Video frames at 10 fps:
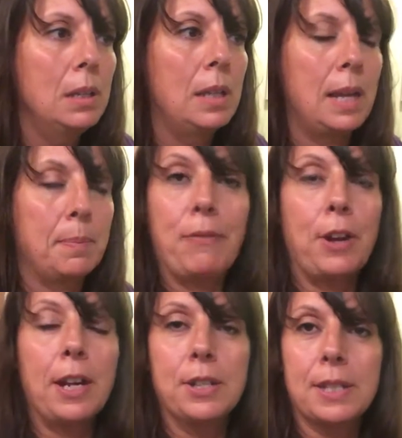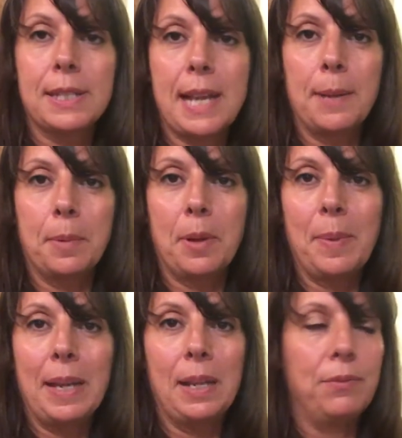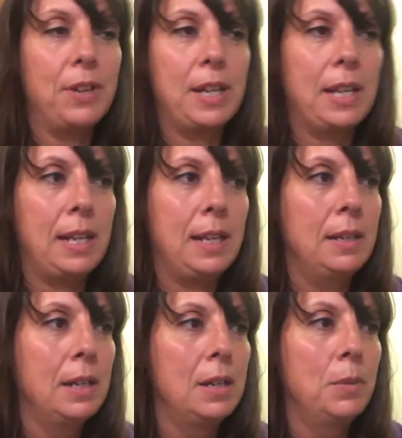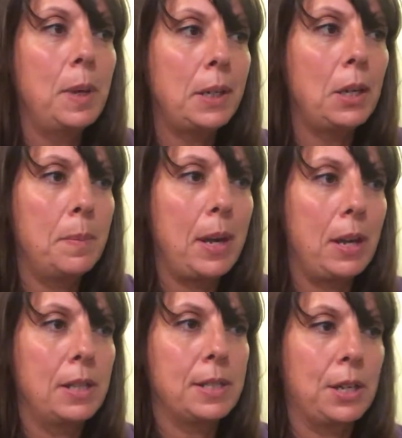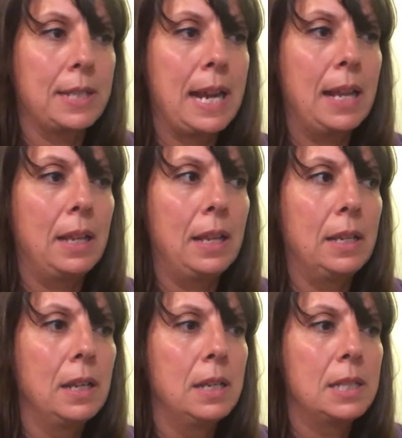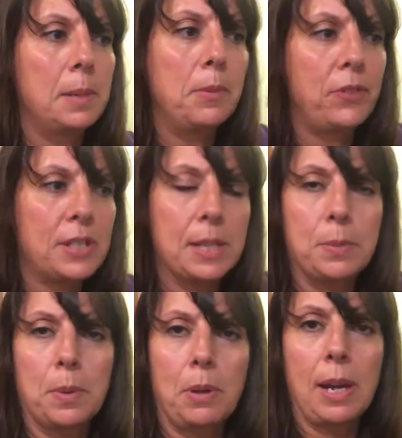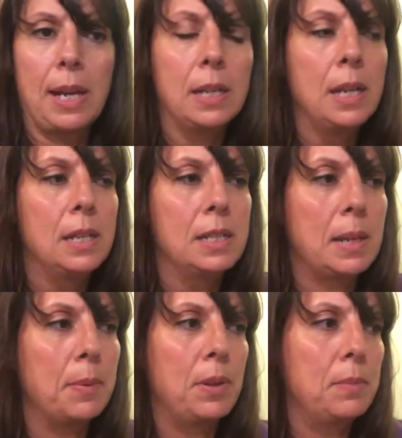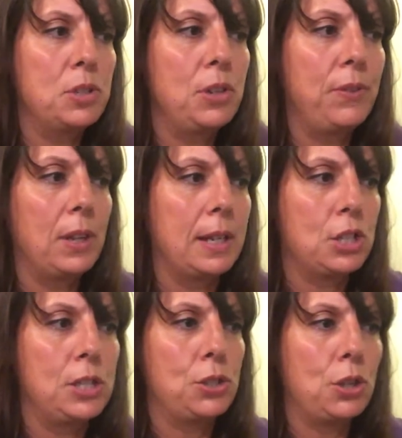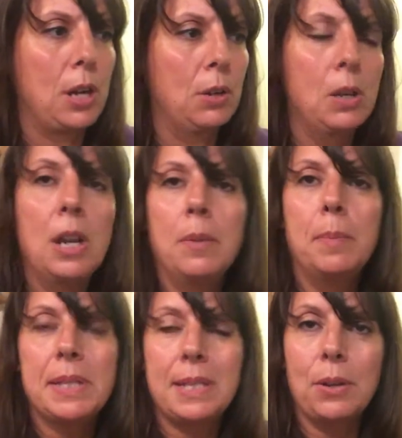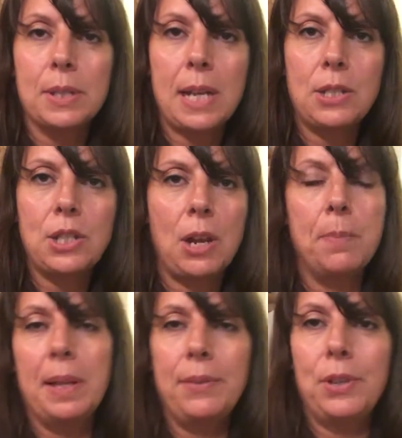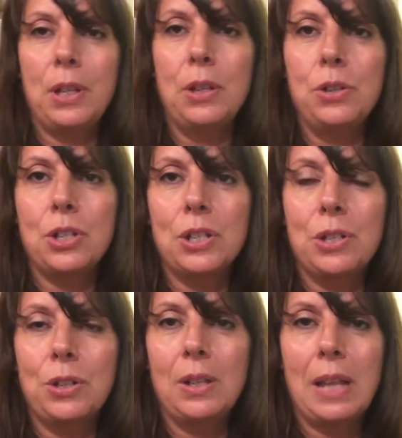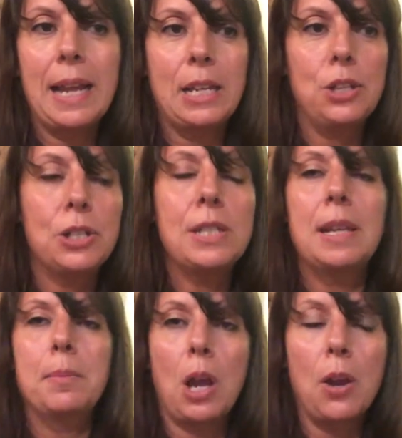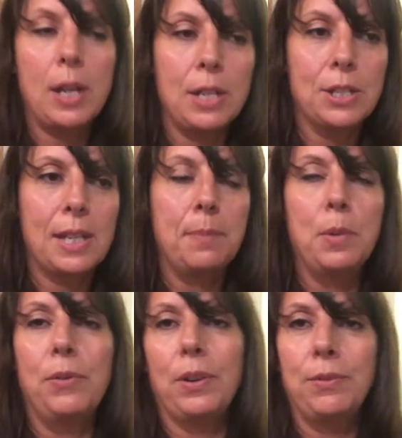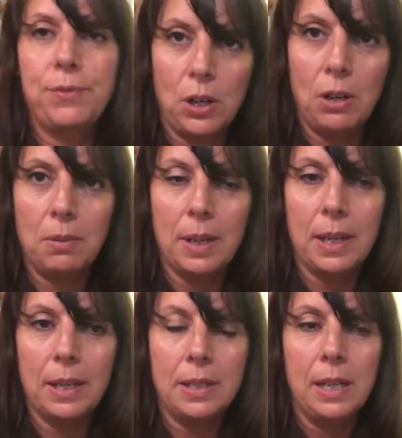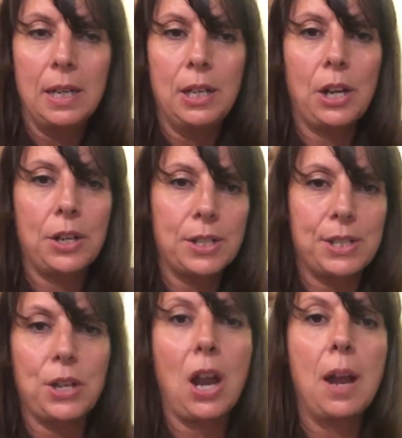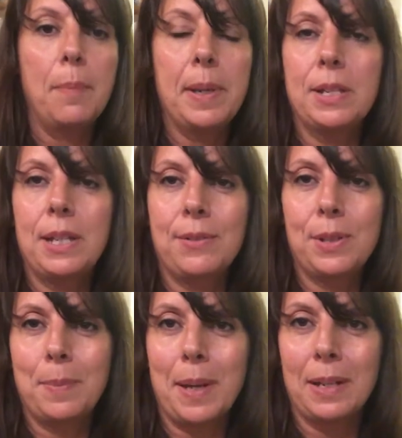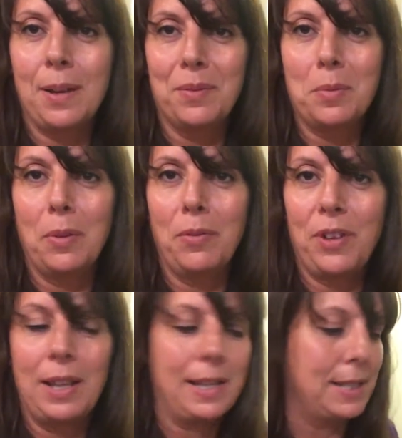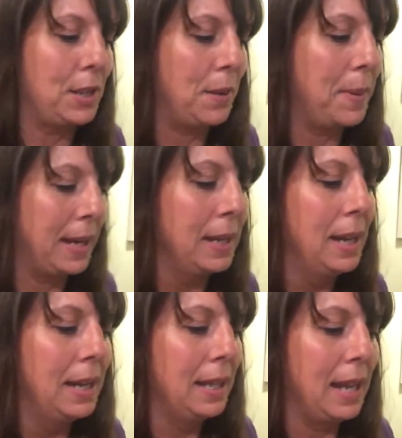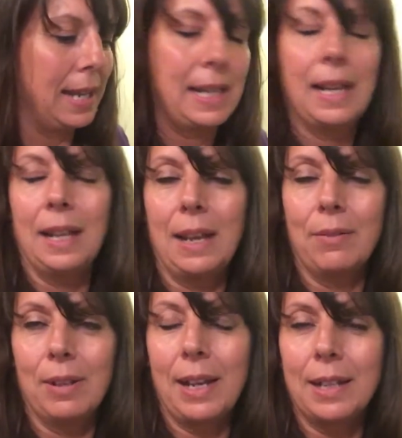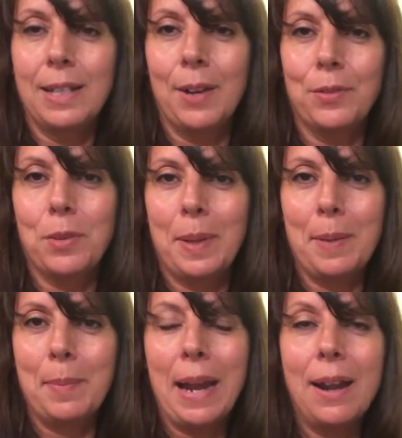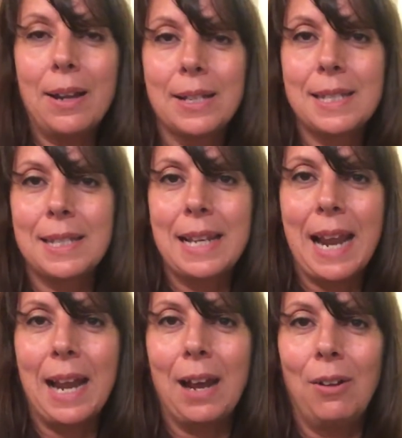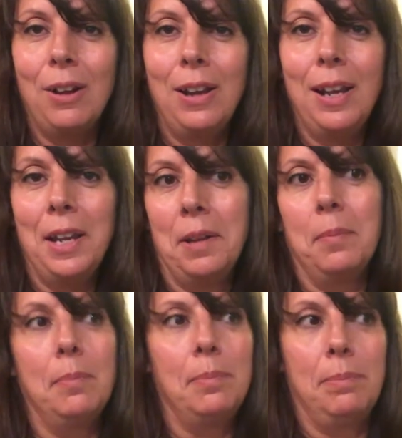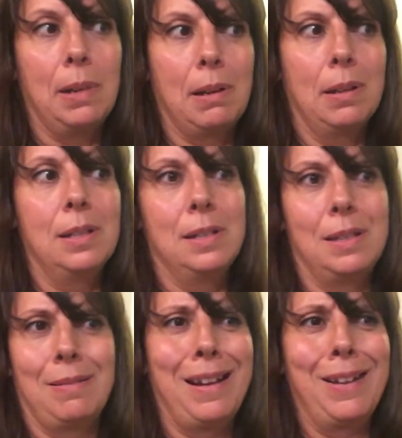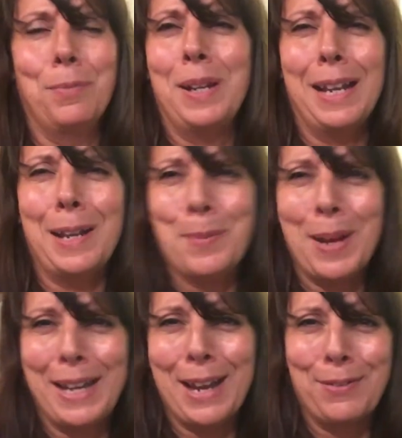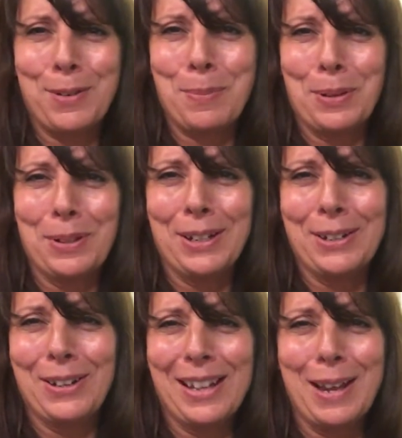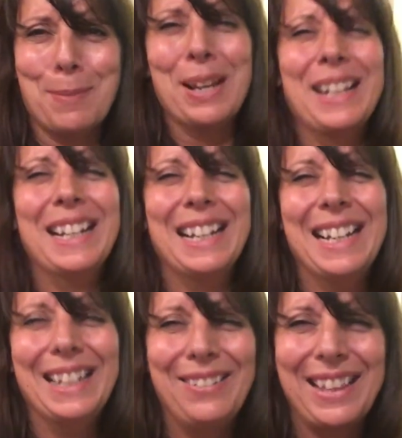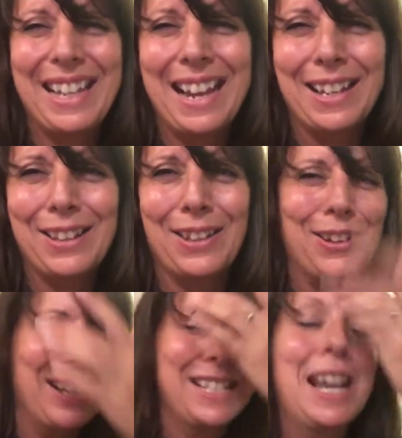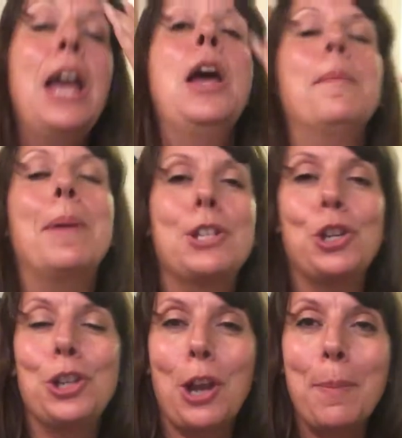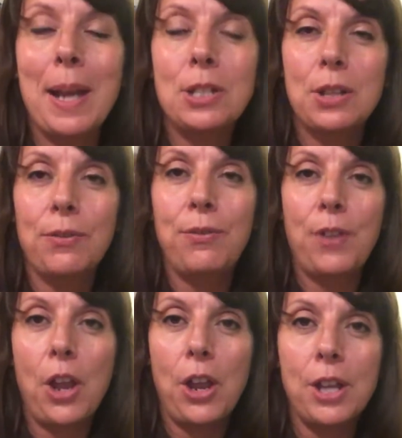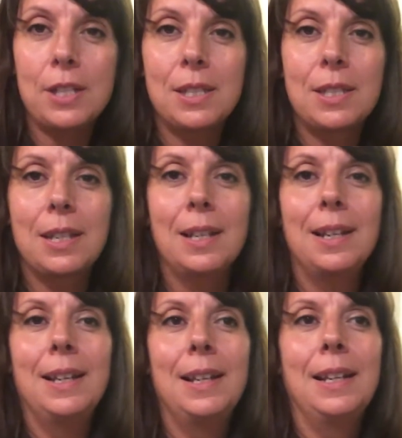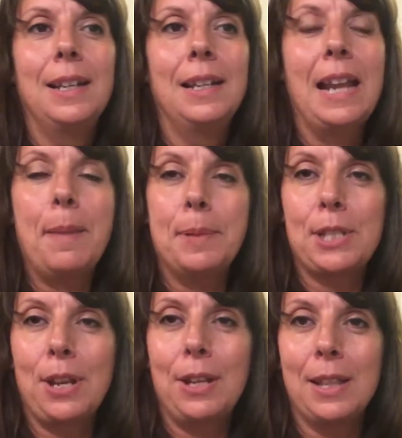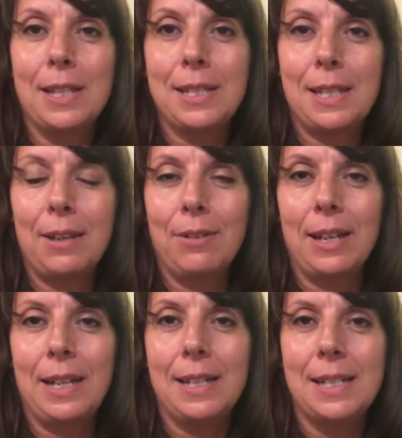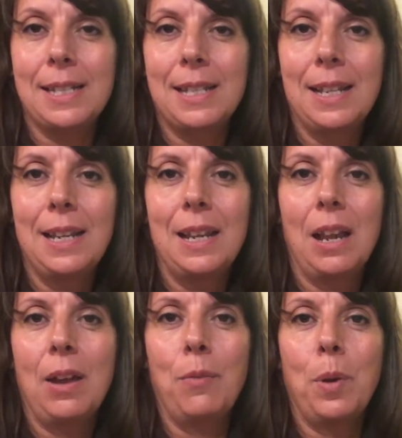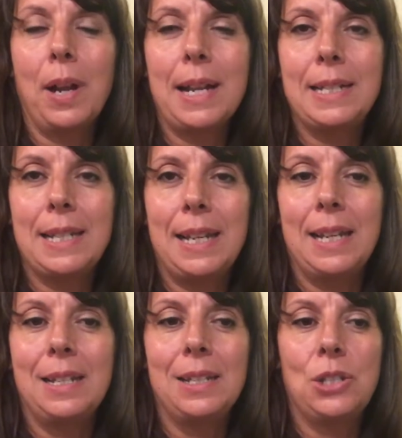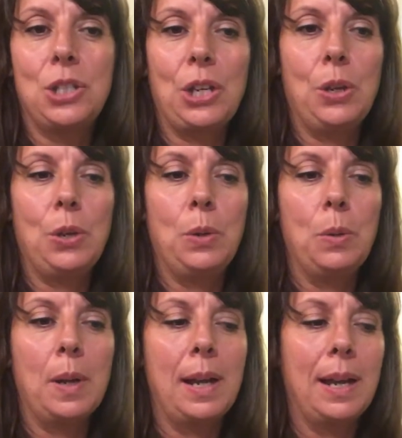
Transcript: like my friend who's a stand-up comedian, Vicky, went on America's Got Talent. Some of her sets were great. Some of them she felt like she struggled. But still, it's like, don't believe the illusion until you like it. You just keep going. You just keep moving forward. You don't stop because you have some uncomfortable feelings. So I might like get like really uncomfortably embarrassed now because I don't win any money after building it all up with the counting of the coins. Make sure you go back to the first episode in this series of what I did to